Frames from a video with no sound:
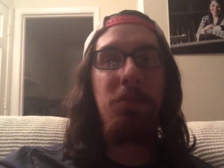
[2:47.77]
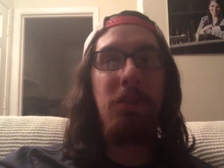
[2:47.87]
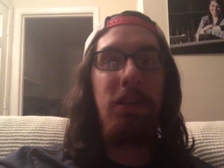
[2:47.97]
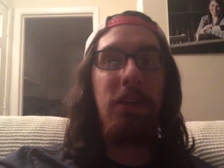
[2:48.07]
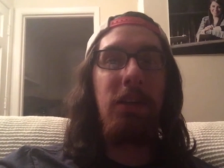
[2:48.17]
to
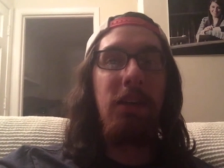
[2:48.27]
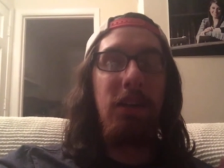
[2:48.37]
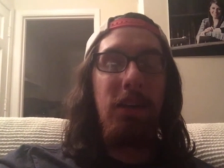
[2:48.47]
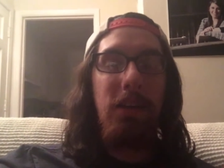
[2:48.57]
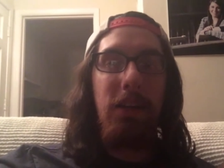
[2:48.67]
be
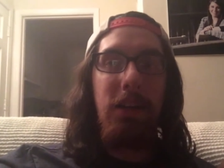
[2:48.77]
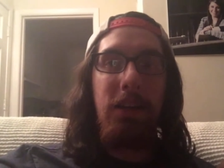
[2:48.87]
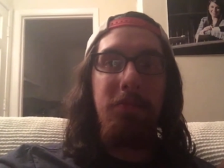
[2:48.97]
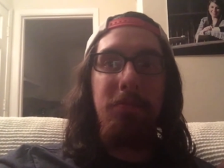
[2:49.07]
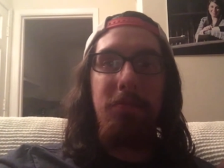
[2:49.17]

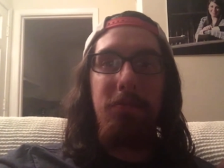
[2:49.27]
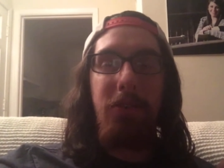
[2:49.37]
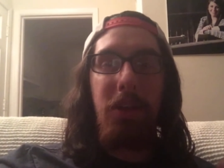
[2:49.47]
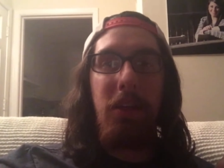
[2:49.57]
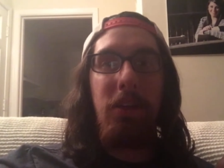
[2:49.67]
fucking,
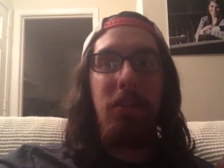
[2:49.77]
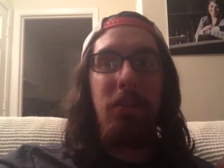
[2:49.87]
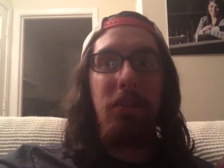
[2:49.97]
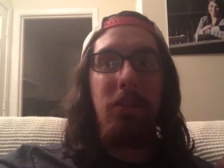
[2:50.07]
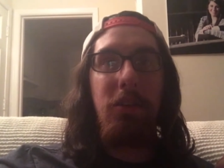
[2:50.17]

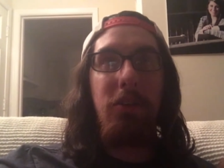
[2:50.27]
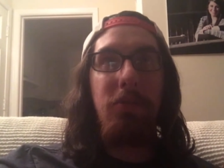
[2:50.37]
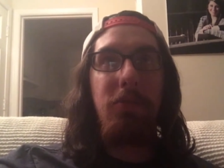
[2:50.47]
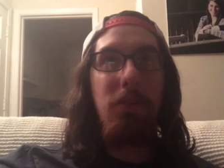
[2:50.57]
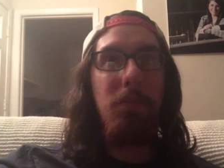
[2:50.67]

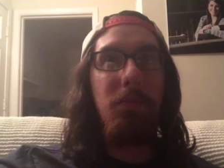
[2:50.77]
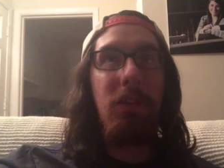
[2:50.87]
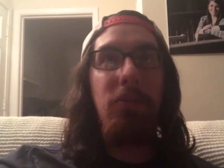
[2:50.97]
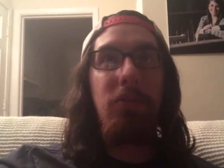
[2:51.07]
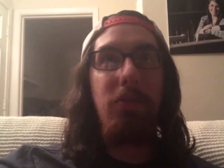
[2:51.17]
from
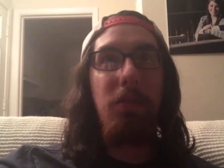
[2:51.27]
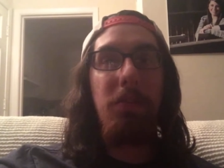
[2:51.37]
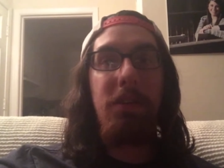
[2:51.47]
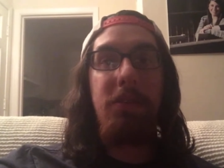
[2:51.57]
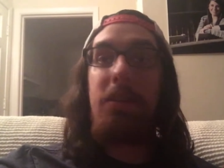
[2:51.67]

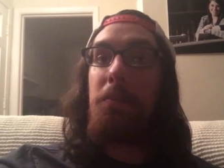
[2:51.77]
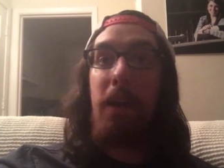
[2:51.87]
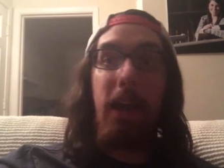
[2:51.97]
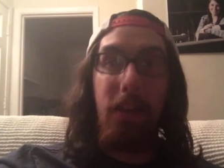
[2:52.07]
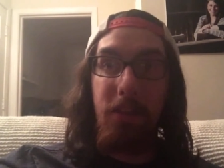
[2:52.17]
the
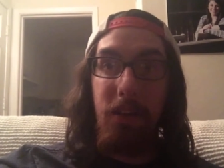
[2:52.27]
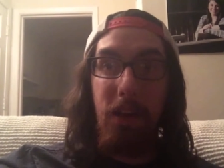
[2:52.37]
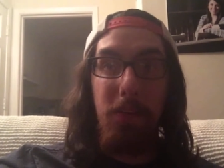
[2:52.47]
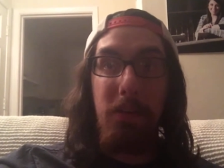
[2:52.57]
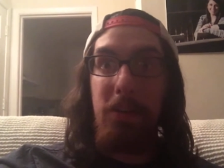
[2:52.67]
cinematic that
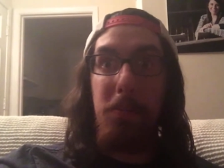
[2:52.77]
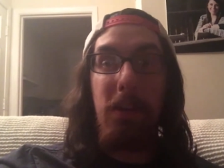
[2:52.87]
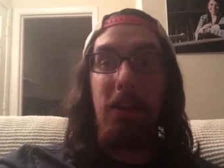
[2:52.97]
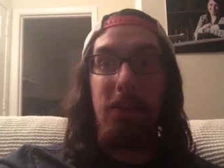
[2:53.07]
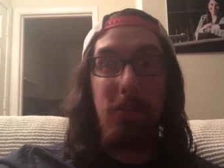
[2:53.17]
happened at the
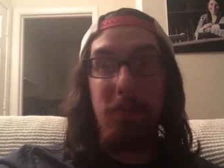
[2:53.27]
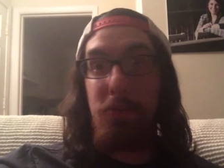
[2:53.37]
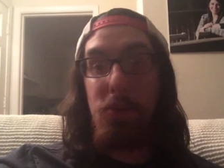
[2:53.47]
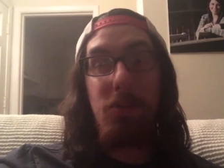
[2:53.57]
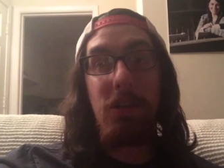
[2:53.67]
beginning of season
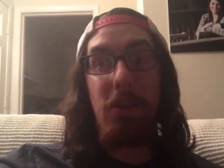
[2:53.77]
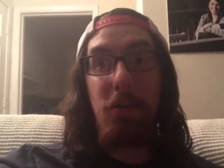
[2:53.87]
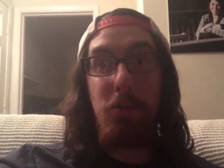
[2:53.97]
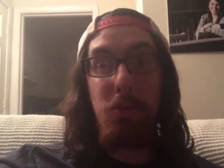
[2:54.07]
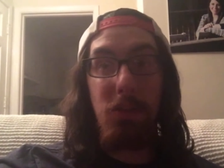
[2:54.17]
4, which I thought
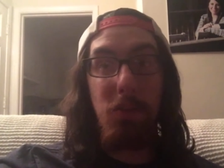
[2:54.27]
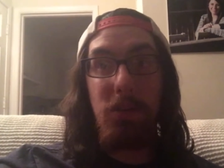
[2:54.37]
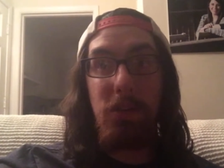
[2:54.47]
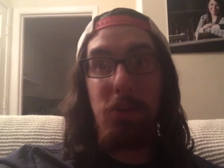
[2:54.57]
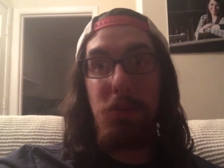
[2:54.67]
was really,
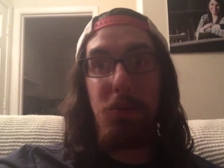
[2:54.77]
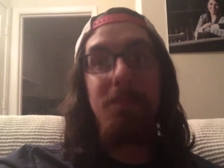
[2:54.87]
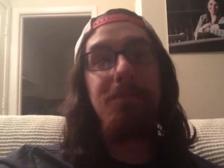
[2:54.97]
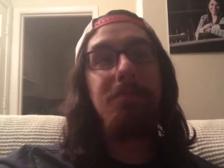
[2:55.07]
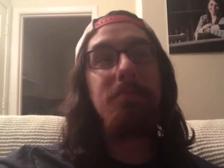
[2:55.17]
really cool.
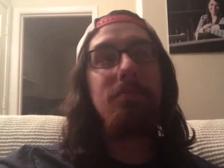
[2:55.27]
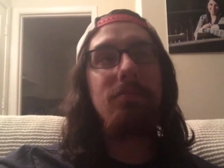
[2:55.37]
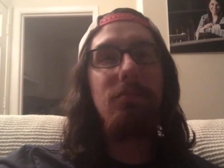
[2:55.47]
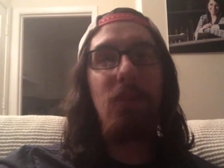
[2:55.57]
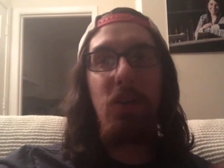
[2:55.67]

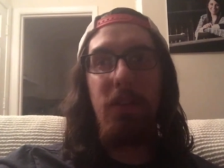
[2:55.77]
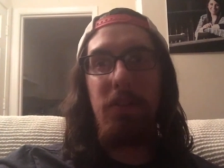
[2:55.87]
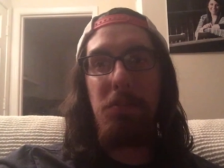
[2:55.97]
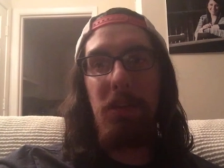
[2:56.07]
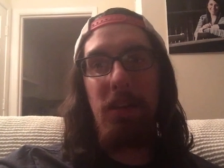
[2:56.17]
You have
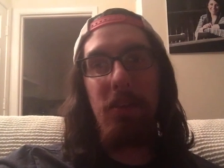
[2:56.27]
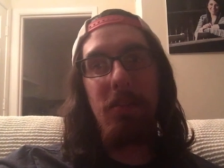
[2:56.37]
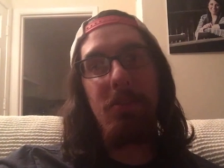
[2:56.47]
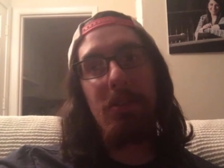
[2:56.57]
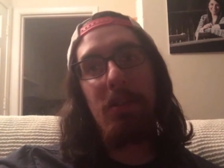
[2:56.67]
these meteors, they're